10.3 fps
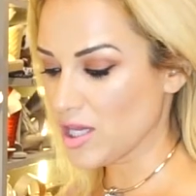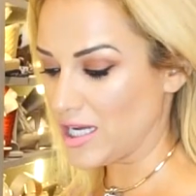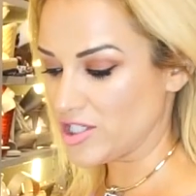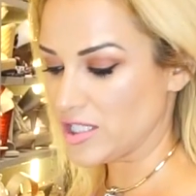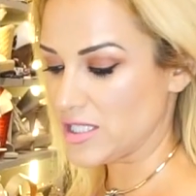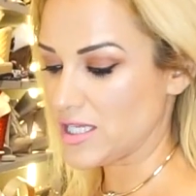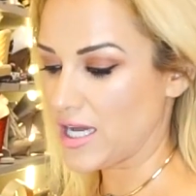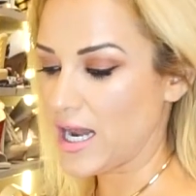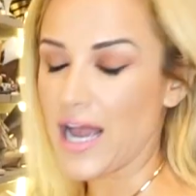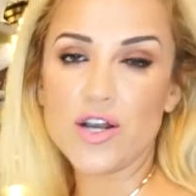clutches
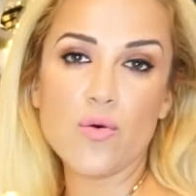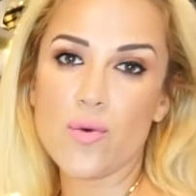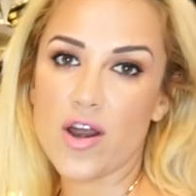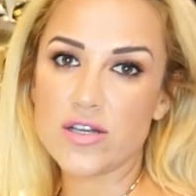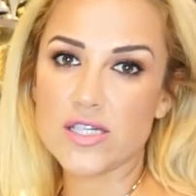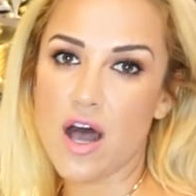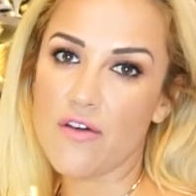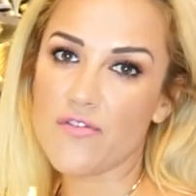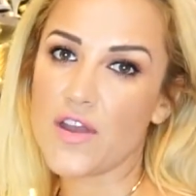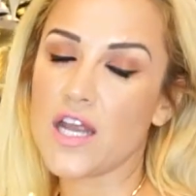that I don't wear as
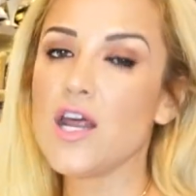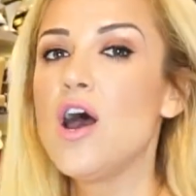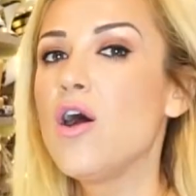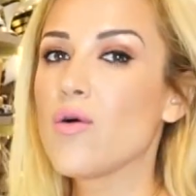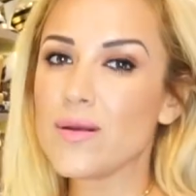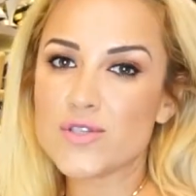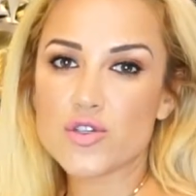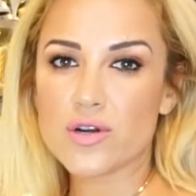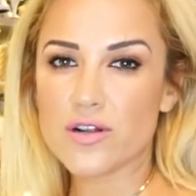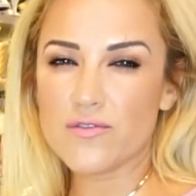often, or I'm
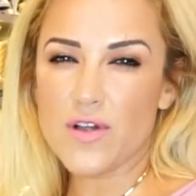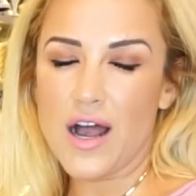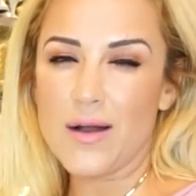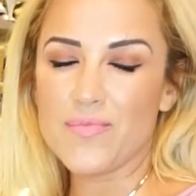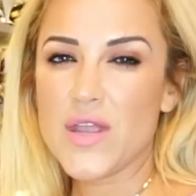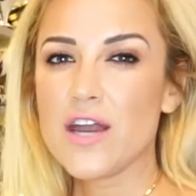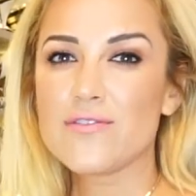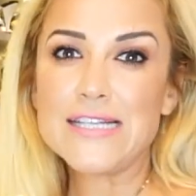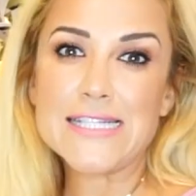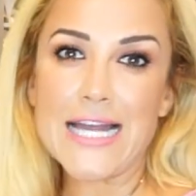sort of
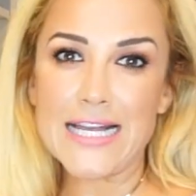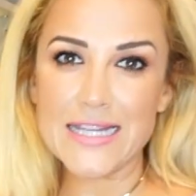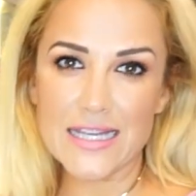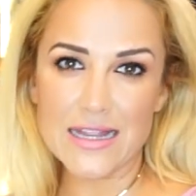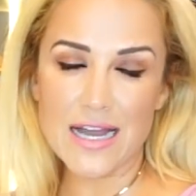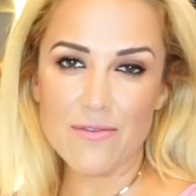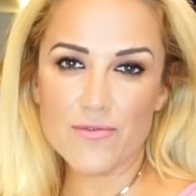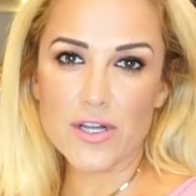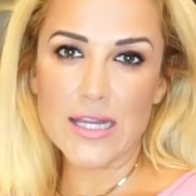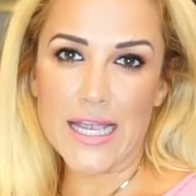recycling them
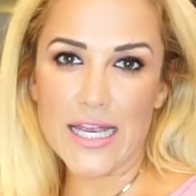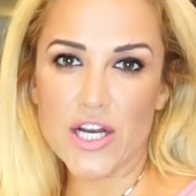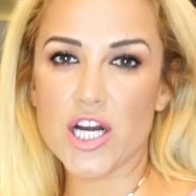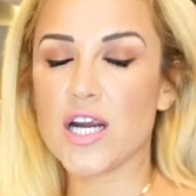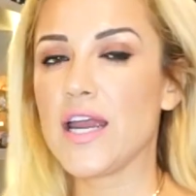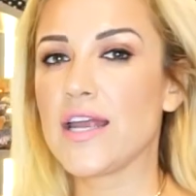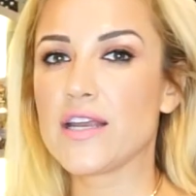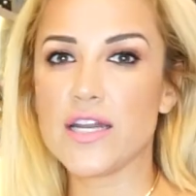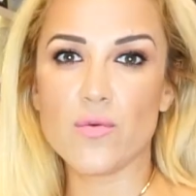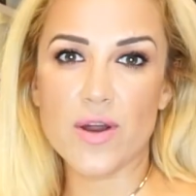for later
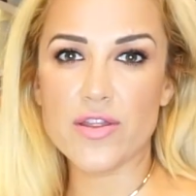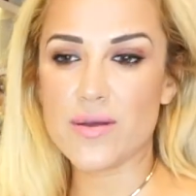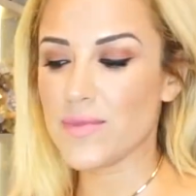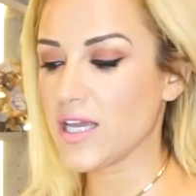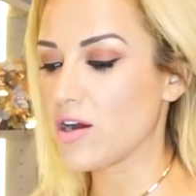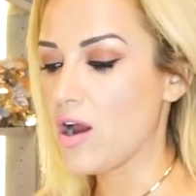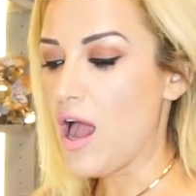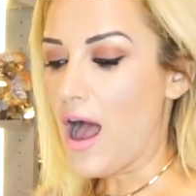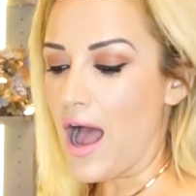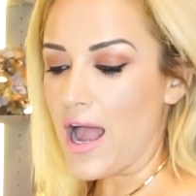and gonna wear them later,
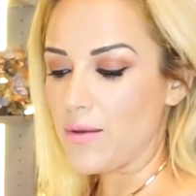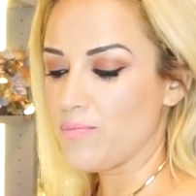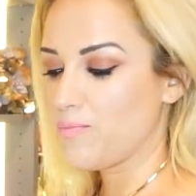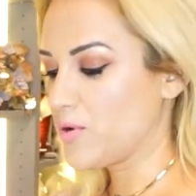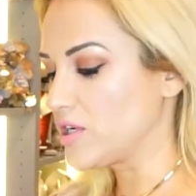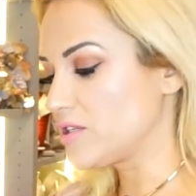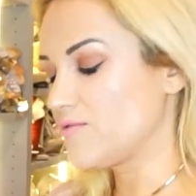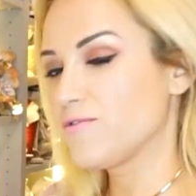I put